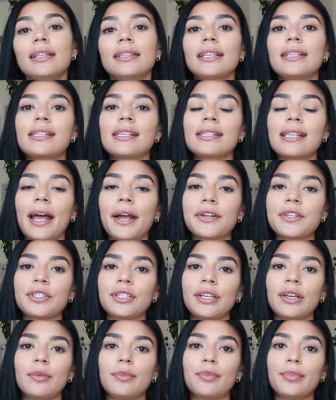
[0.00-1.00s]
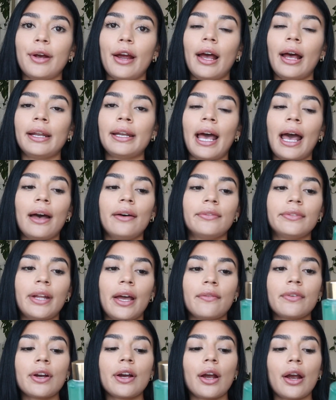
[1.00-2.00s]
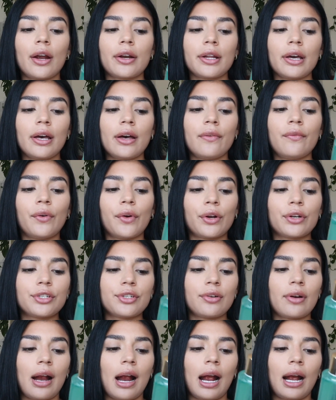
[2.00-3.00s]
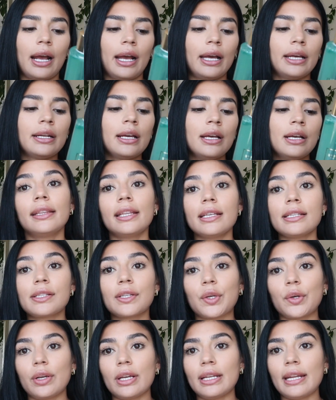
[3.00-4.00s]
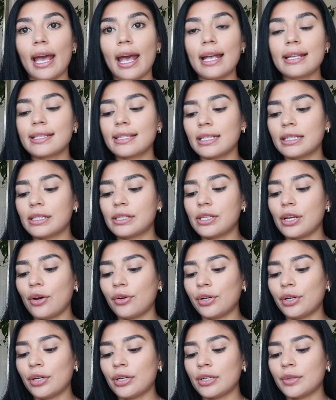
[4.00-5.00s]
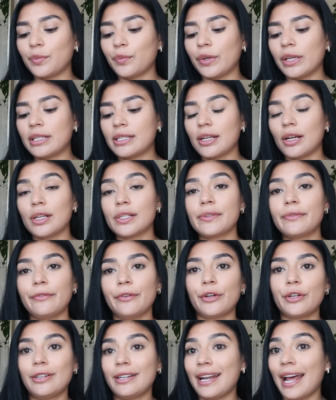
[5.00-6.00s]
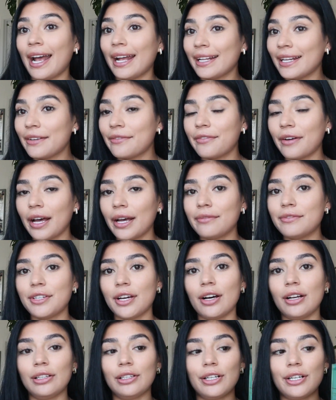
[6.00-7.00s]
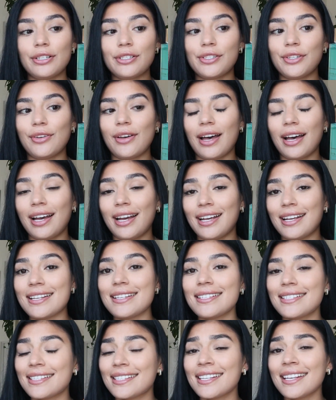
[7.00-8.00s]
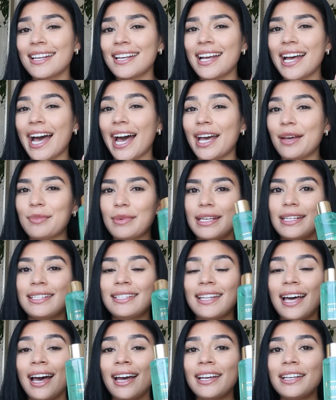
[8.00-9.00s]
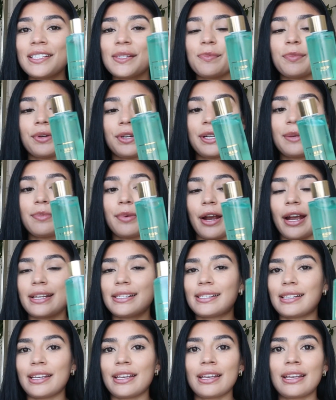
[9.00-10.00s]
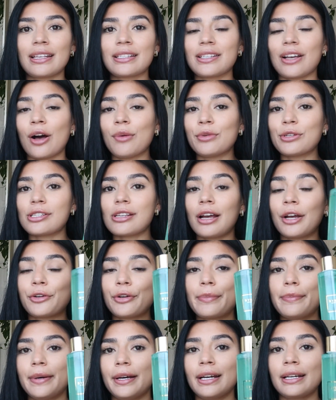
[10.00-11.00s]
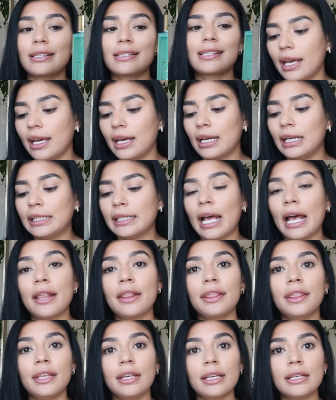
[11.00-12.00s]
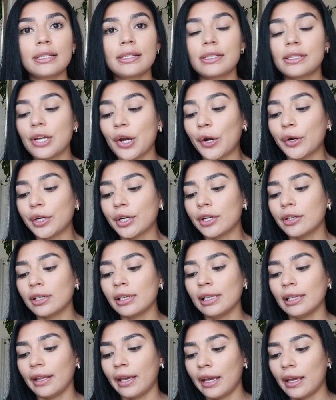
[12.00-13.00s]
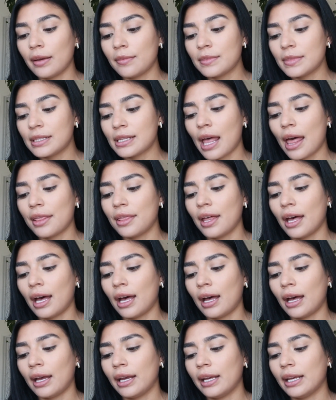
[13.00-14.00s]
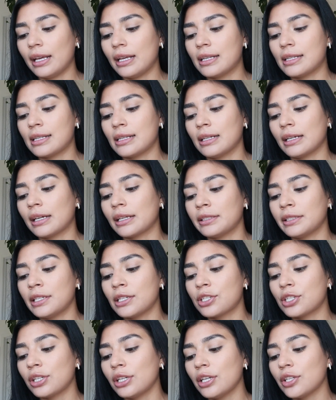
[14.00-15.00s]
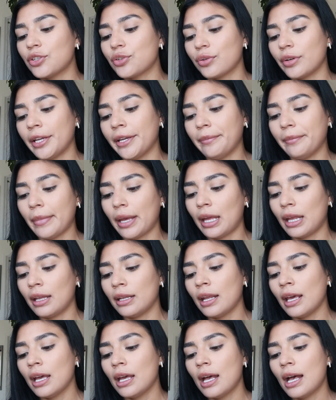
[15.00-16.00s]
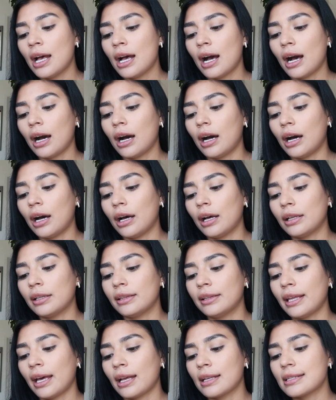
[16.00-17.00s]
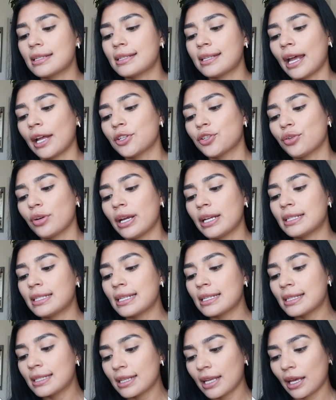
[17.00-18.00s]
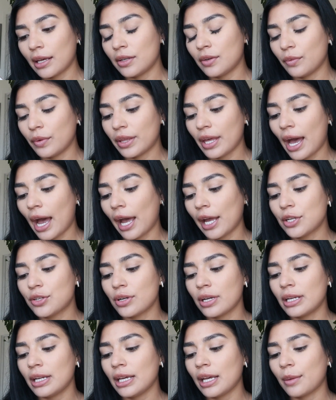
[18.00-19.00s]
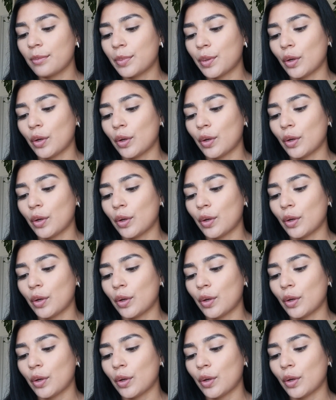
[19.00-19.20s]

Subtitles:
This is actually a brand I've never heard of or tried. This green essence toner retails for $95, you guys. I mean, that is pretty pricey. It's almost $100. And this toner claims that is a conditioning treatment that saturates the skin with hydrating and